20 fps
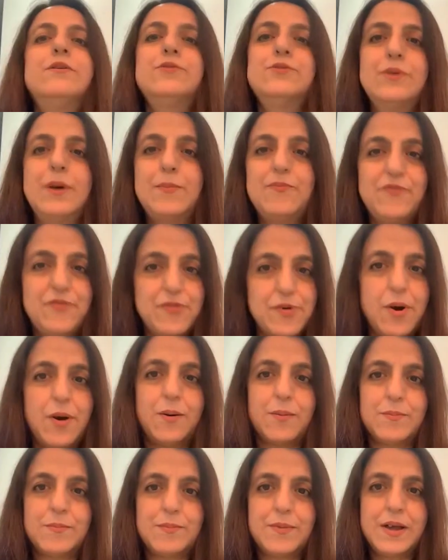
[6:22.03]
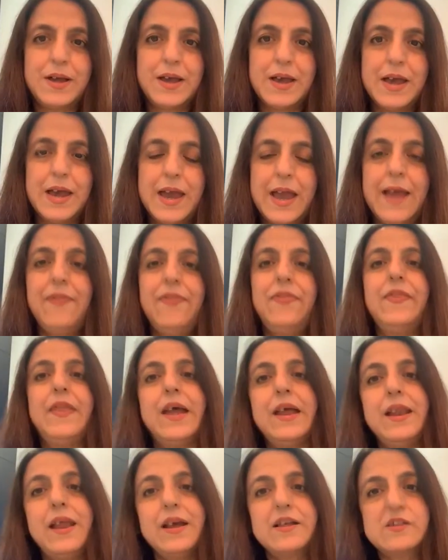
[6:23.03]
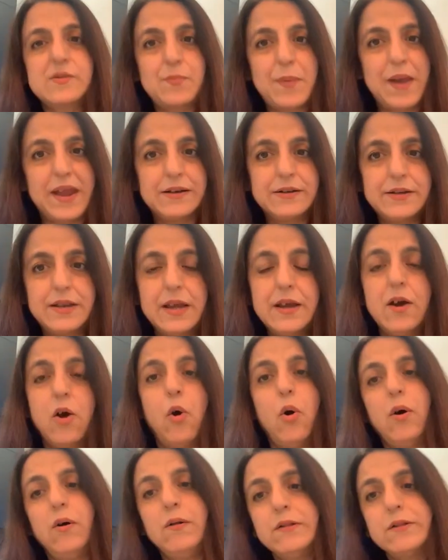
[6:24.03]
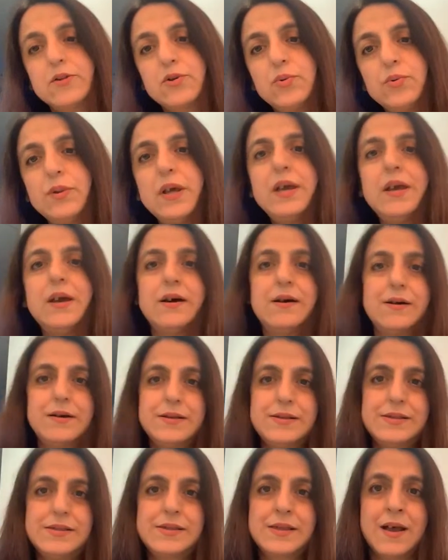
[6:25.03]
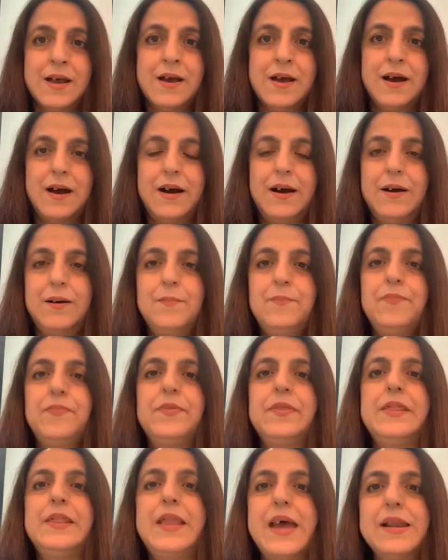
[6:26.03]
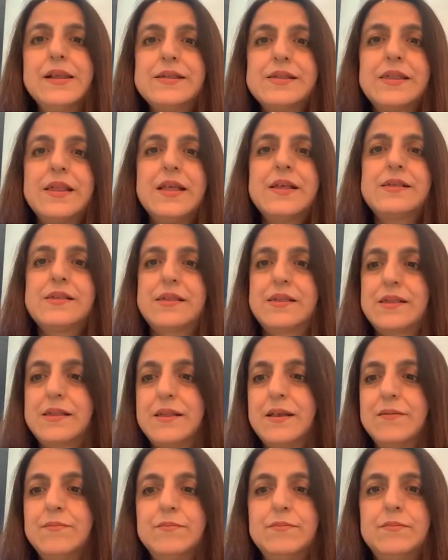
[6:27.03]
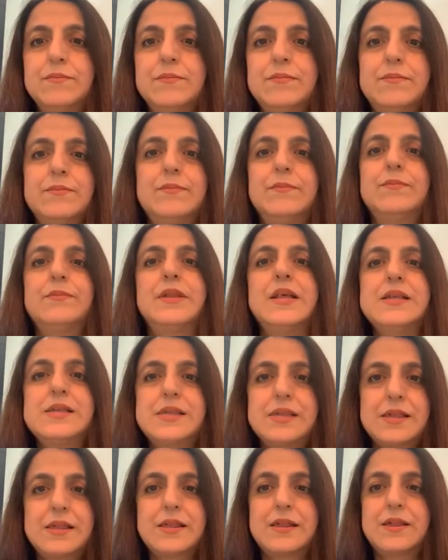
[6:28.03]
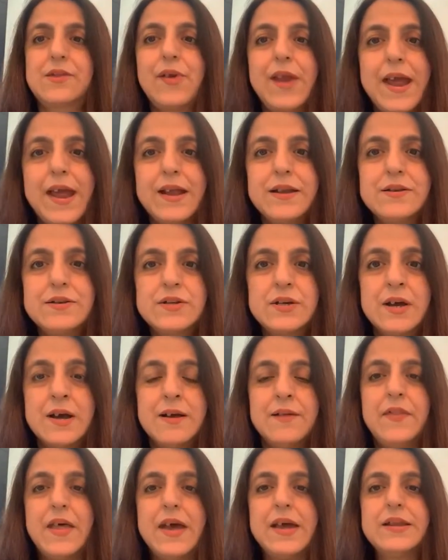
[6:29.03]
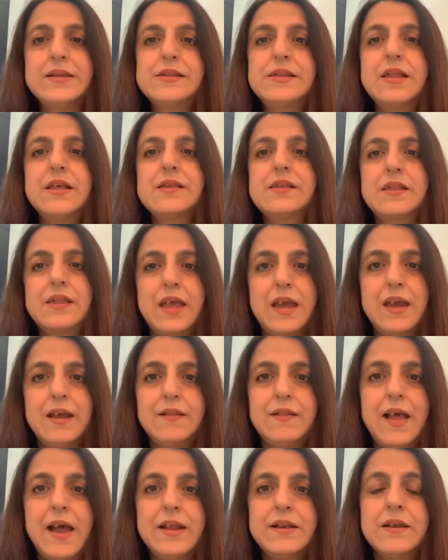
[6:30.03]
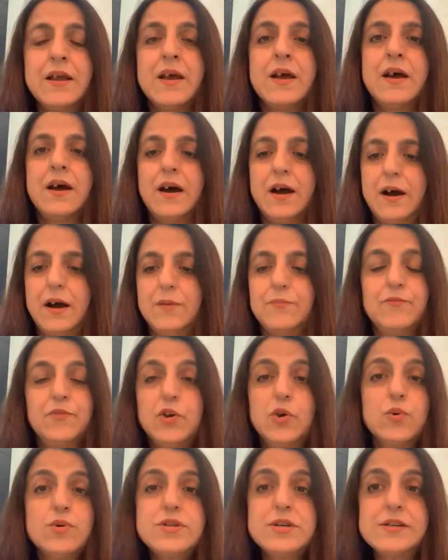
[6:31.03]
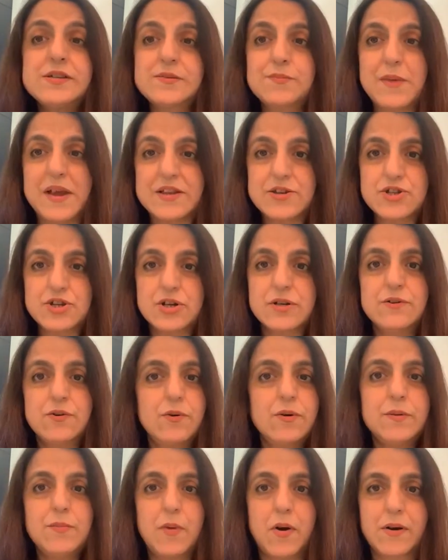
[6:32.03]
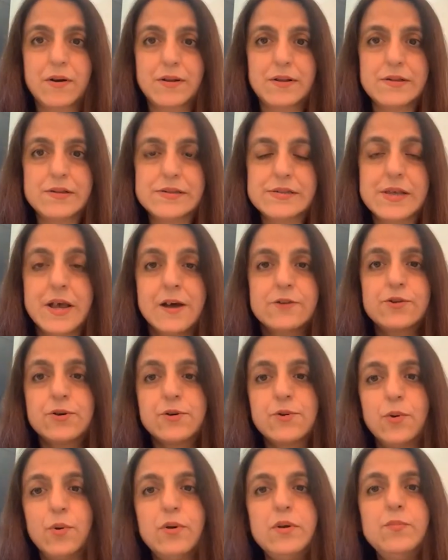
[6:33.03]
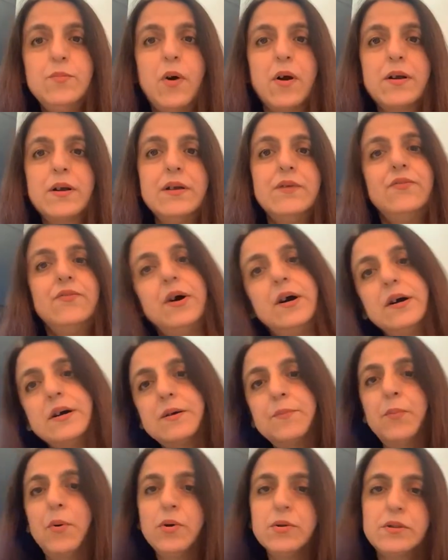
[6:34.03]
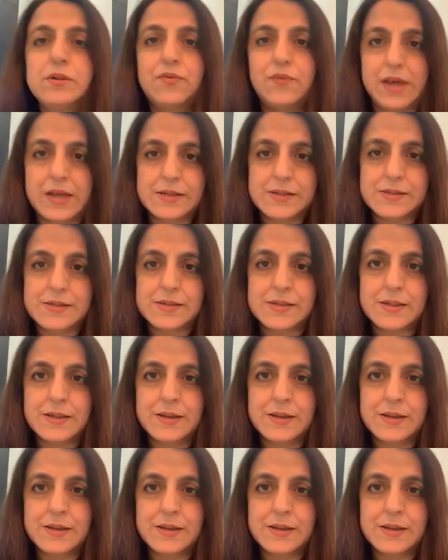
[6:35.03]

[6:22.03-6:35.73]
grew up from. And then expecting all through the years, there is this threat, there is this thing that you just mentioned role models. So role model work both ways.